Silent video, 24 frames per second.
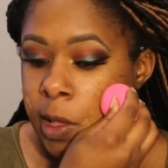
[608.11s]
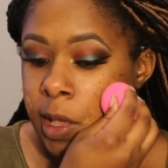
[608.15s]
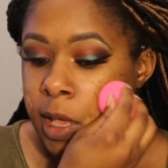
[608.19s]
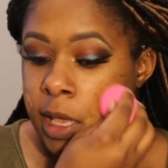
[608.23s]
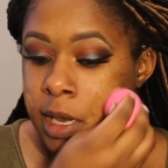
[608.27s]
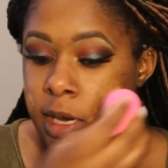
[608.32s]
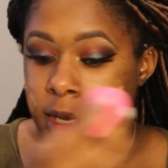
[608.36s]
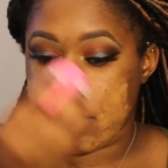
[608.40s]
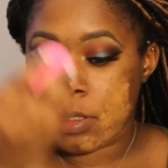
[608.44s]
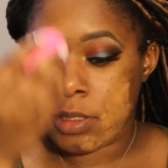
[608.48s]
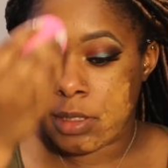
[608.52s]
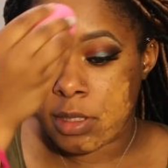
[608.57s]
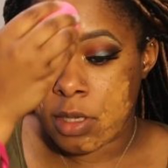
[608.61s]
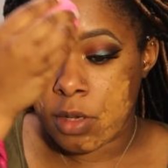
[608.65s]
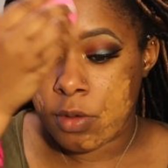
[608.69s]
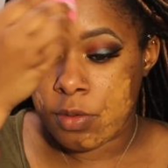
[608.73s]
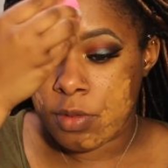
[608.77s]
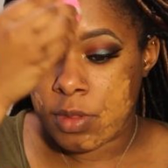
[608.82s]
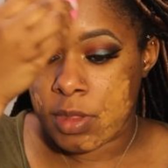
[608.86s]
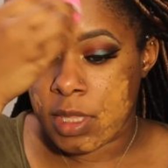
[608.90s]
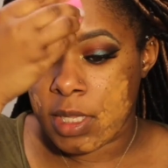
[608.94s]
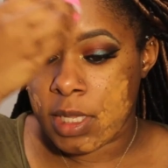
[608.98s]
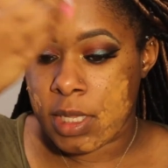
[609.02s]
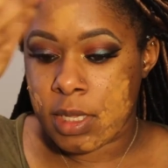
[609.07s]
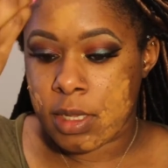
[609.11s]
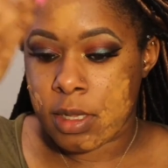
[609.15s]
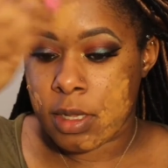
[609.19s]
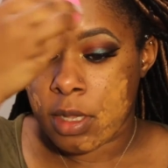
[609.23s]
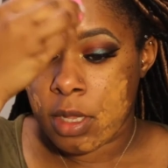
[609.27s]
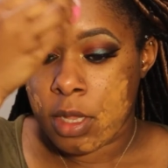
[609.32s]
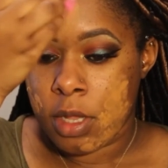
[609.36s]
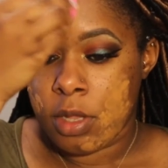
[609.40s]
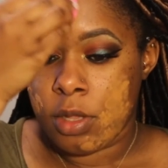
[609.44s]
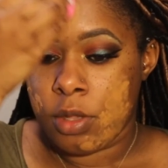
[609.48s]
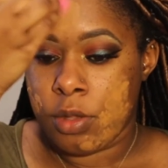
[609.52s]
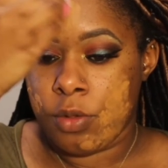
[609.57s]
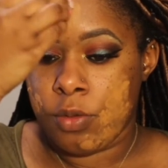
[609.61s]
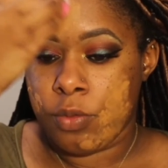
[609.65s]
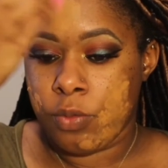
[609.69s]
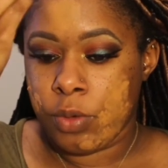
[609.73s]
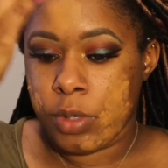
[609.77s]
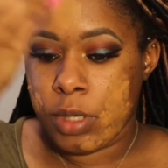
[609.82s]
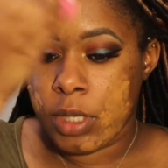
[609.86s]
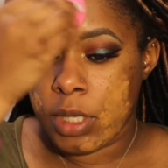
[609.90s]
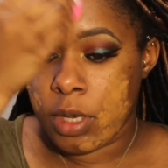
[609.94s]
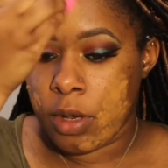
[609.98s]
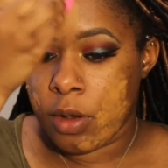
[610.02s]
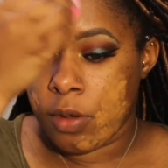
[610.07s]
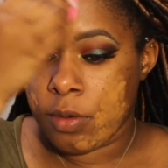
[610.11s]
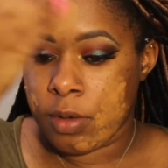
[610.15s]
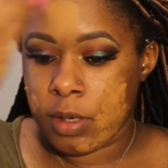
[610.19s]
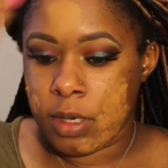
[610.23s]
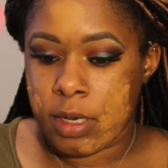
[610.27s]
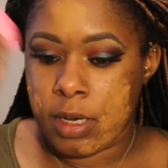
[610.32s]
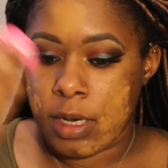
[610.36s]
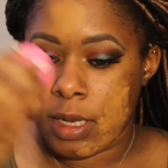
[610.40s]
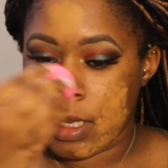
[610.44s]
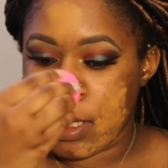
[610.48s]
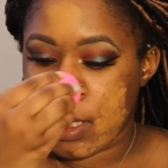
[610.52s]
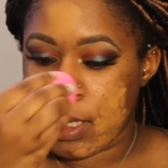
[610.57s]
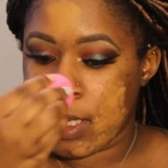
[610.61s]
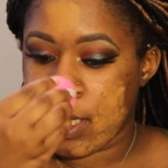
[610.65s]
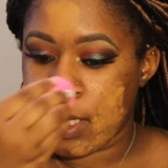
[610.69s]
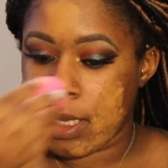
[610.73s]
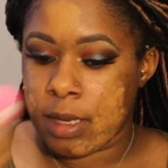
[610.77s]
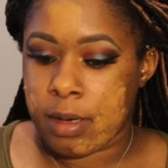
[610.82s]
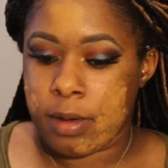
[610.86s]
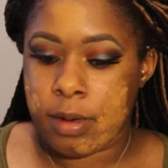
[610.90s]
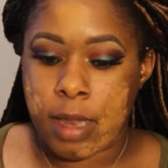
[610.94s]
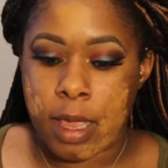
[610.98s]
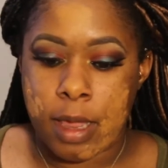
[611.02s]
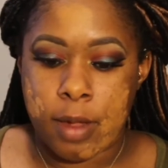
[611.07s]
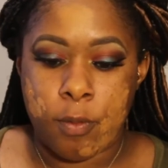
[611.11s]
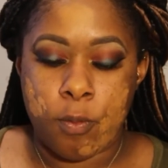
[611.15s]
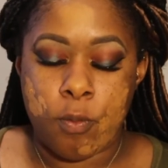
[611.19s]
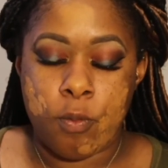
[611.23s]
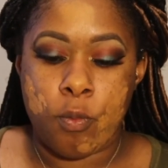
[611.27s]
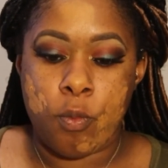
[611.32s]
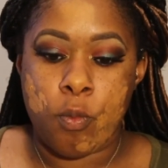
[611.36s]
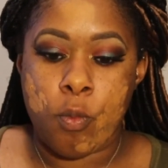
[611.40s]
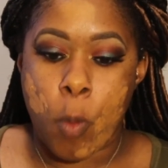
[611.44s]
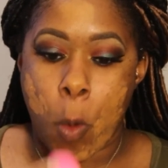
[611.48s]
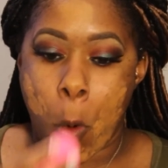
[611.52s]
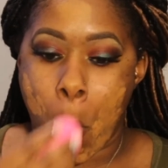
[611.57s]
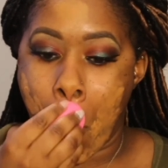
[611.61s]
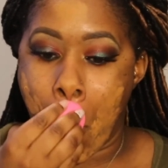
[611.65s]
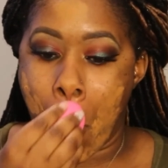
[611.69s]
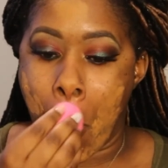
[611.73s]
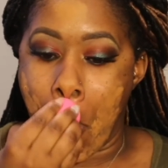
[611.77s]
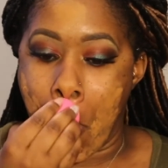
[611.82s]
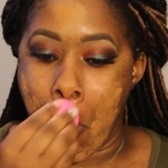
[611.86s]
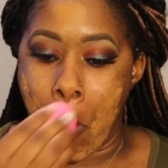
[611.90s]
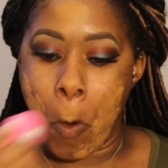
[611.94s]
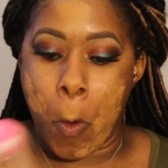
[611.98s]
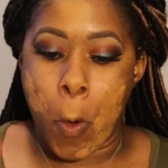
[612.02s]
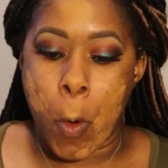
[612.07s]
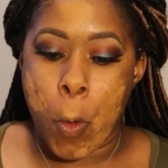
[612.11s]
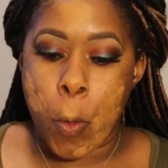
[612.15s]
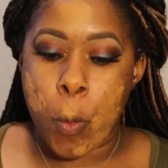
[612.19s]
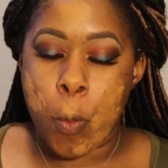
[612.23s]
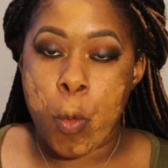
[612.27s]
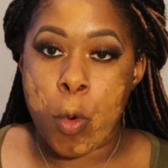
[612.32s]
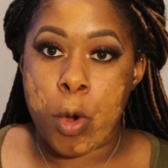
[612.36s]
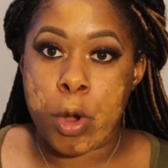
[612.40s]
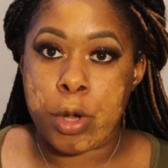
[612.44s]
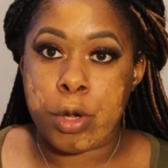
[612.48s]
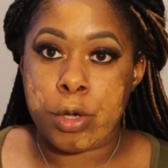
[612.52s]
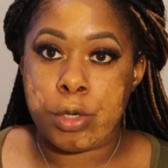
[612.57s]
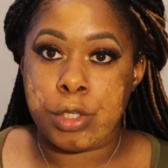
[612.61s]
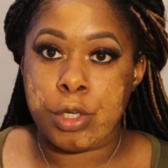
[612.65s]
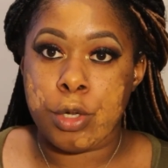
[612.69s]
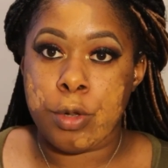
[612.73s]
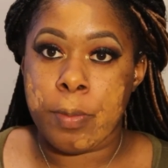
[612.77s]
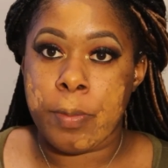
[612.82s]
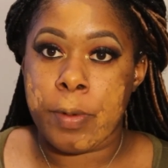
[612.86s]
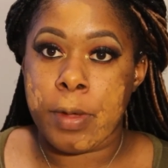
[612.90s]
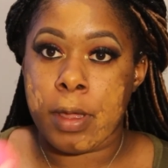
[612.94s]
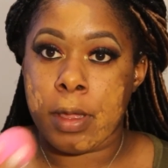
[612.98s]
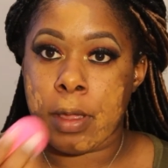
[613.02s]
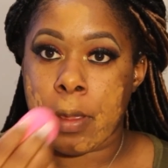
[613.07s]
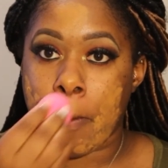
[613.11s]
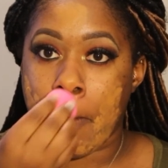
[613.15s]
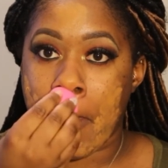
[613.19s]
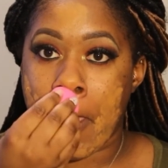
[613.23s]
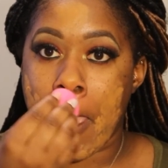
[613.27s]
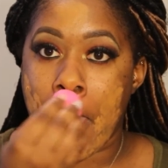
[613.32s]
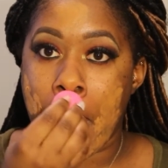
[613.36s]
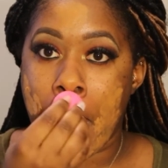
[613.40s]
And it's so thick, you really only need like 1 or 2 pumps.